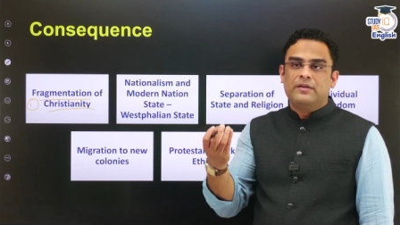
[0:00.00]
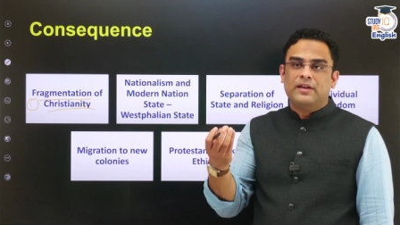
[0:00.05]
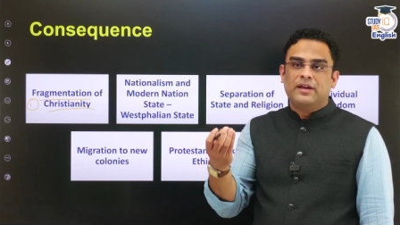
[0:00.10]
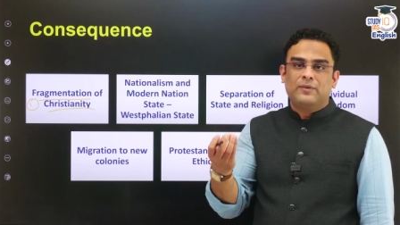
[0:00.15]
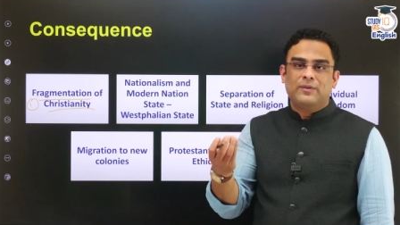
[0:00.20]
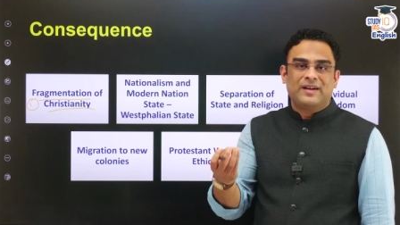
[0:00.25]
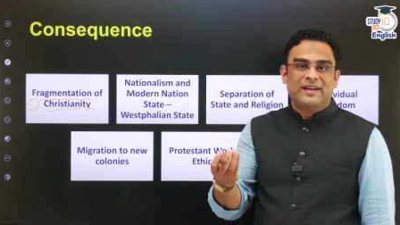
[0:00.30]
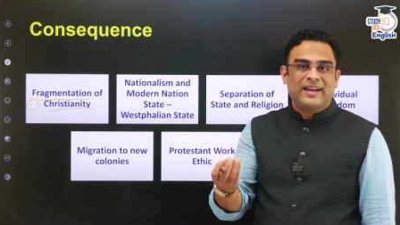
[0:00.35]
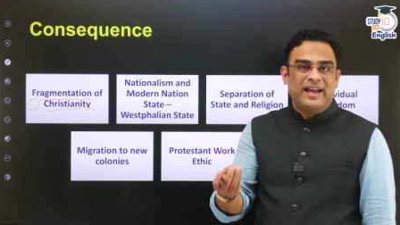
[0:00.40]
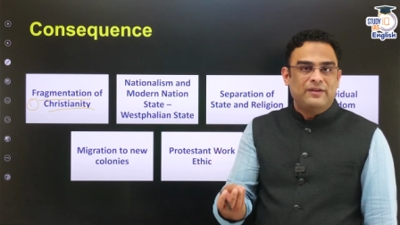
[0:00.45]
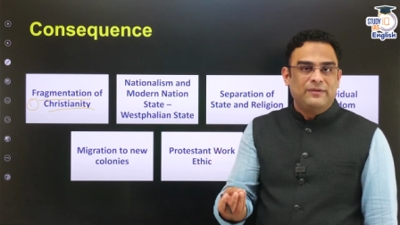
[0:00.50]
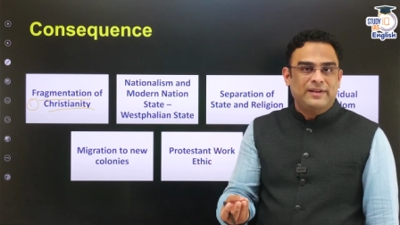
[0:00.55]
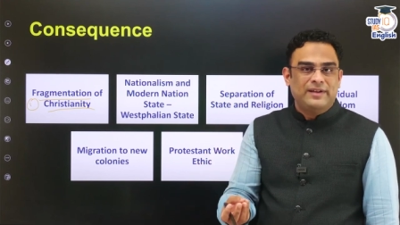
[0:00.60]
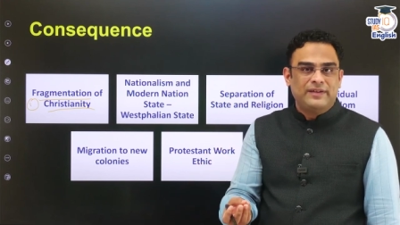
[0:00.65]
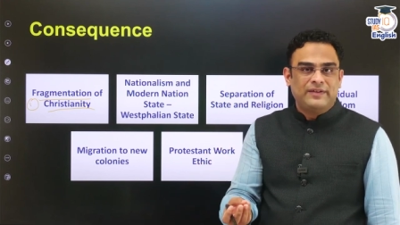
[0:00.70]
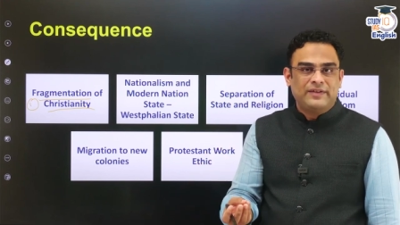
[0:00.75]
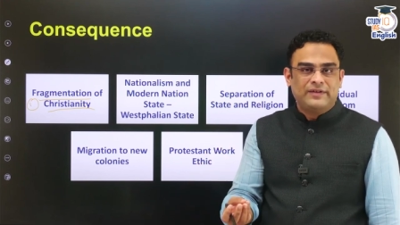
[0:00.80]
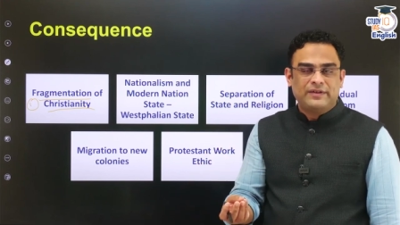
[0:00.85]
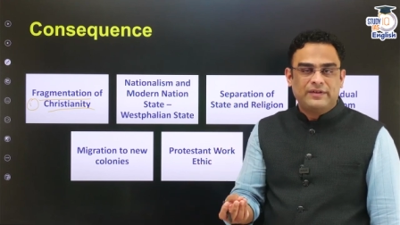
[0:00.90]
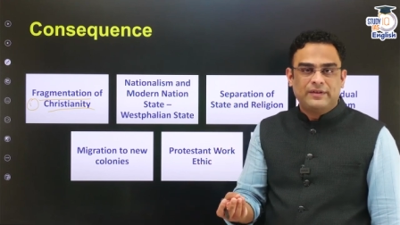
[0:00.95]
There were
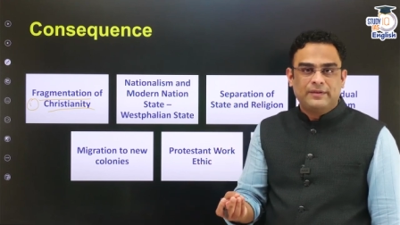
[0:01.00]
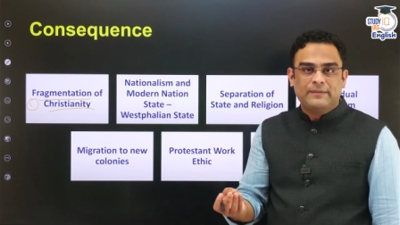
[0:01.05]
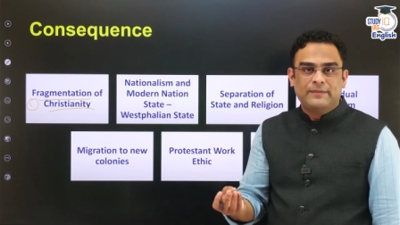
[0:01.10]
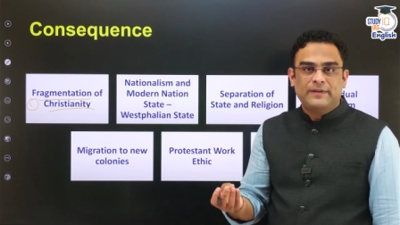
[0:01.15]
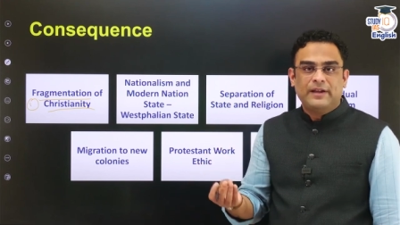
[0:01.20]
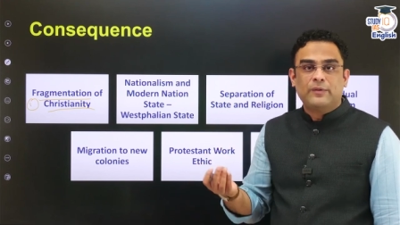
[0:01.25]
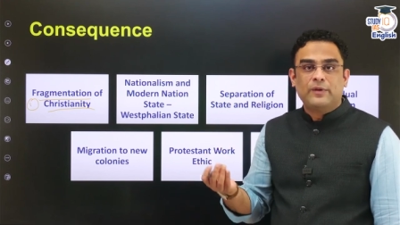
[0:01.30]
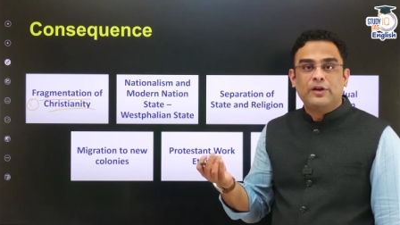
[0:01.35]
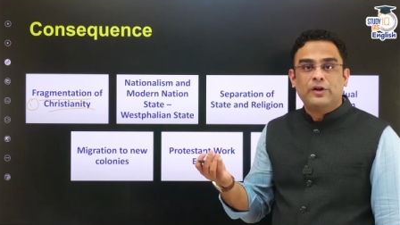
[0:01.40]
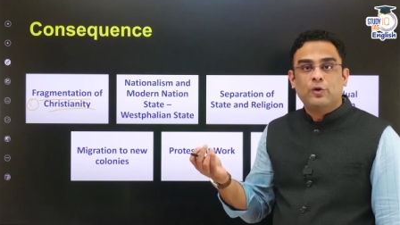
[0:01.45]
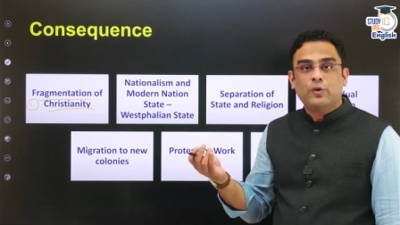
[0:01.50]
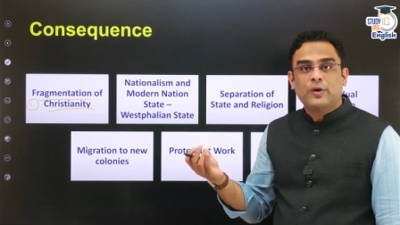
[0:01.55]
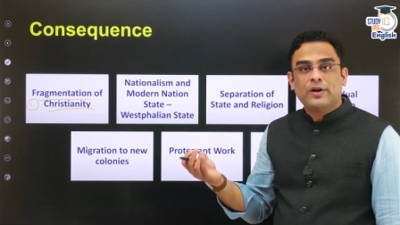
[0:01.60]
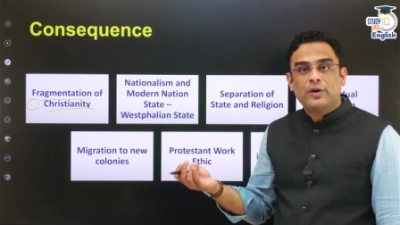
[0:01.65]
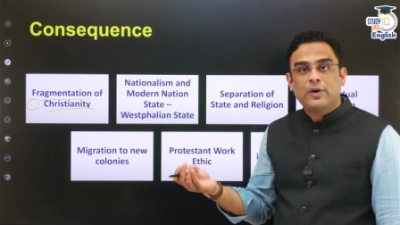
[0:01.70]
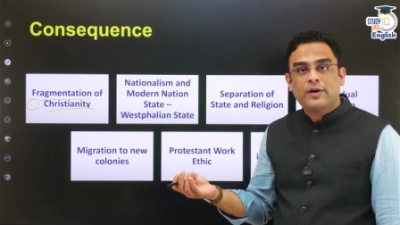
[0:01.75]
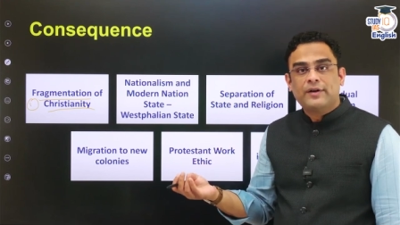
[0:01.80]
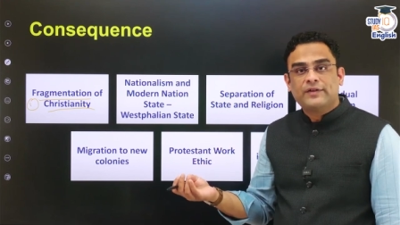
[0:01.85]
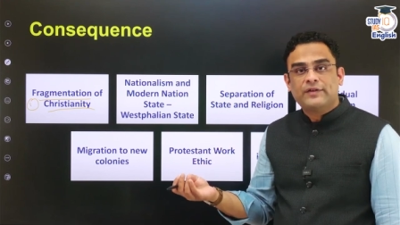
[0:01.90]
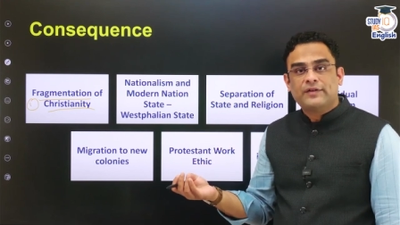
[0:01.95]
Calvinists, there were
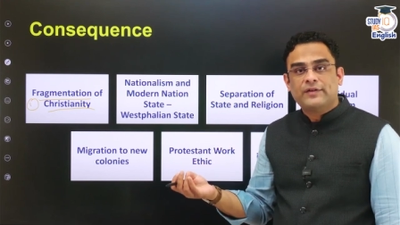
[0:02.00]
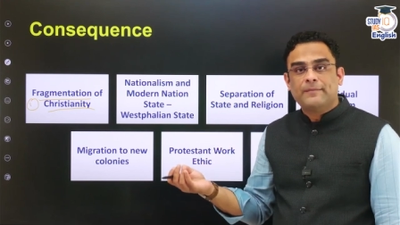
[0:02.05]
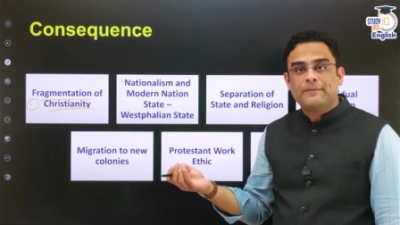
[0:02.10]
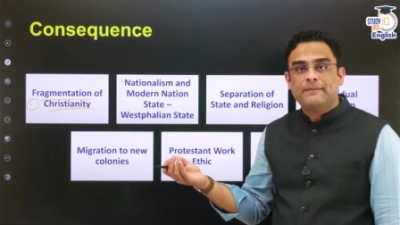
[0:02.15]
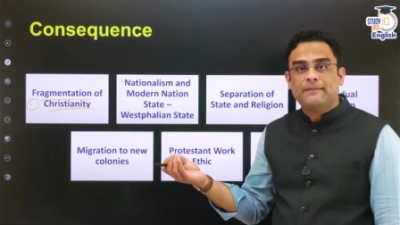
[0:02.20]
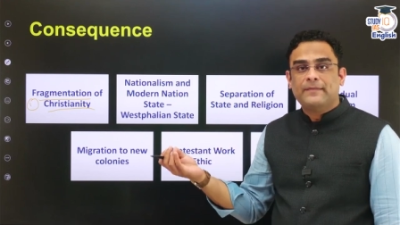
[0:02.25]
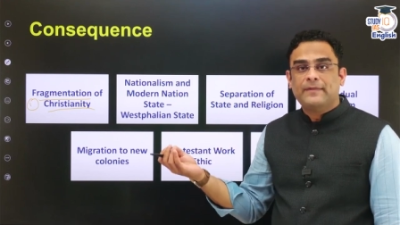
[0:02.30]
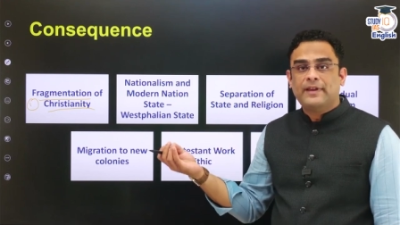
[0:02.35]
Huguenots,